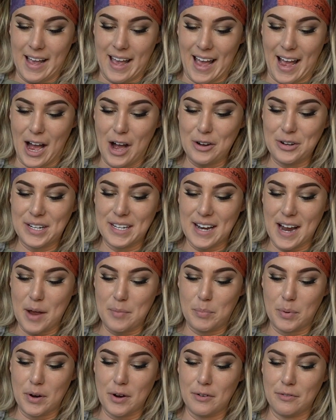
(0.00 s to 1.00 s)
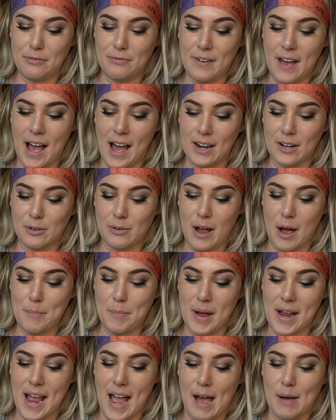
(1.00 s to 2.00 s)
How can I burn fat around
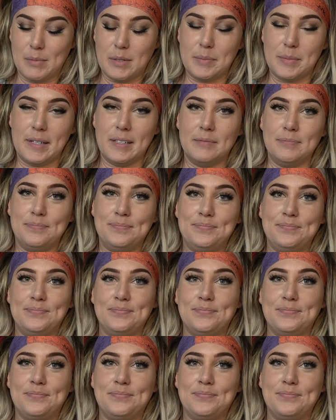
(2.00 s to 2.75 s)
my abdomen?